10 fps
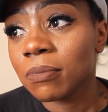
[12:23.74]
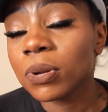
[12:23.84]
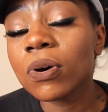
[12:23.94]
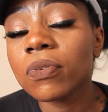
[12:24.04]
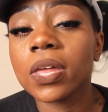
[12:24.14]

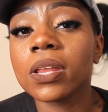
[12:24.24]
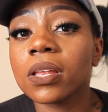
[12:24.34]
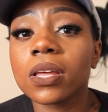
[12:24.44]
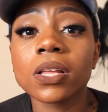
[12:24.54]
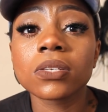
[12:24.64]
But know that
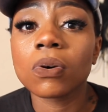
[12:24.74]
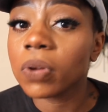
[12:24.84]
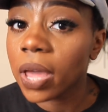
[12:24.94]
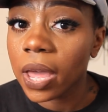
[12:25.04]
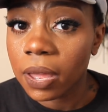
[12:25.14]
it's
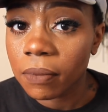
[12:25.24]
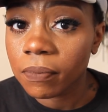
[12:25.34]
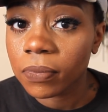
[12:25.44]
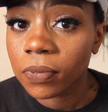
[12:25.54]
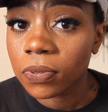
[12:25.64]
okay
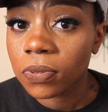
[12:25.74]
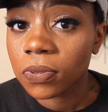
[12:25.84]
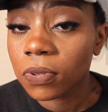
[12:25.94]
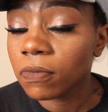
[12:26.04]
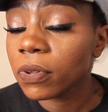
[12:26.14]

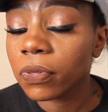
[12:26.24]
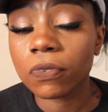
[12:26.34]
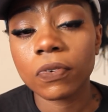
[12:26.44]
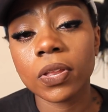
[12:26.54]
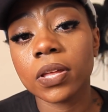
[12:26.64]
to feel
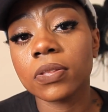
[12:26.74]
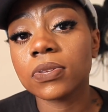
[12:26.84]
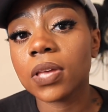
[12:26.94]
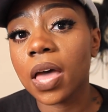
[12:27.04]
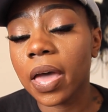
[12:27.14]
those
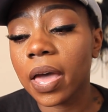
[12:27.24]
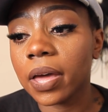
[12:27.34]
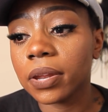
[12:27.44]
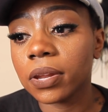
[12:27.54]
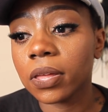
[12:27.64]
feelings,
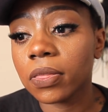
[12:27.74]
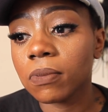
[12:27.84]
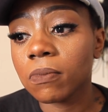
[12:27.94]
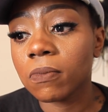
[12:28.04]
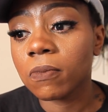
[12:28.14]
and
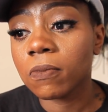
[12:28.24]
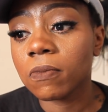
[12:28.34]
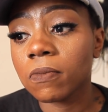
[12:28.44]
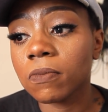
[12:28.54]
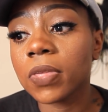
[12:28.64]

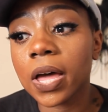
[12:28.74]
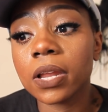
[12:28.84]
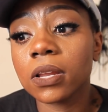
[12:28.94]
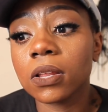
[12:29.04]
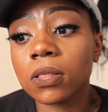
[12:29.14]

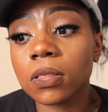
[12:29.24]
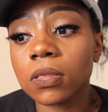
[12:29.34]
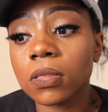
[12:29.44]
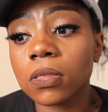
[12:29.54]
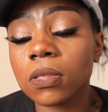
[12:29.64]
that
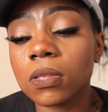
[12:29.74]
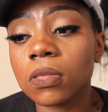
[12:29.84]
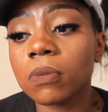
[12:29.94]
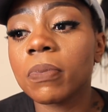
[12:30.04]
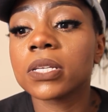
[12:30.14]

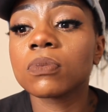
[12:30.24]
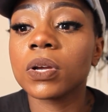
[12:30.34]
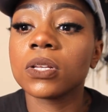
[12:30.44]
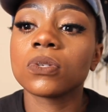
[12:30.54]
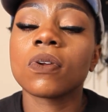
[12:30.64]
the best
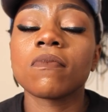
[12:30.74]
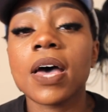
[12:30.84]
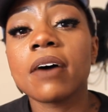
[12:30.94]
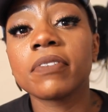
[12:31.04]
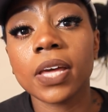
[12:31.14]
way to sort of
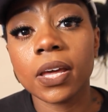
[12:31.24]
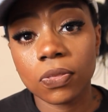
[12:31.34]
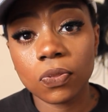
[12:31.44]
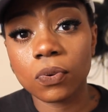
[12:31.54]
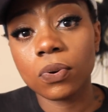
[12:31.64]

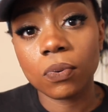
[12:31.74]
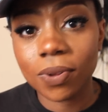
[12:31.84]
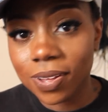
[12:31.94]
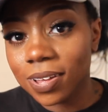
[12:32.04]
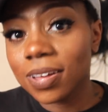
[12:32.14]
navigate through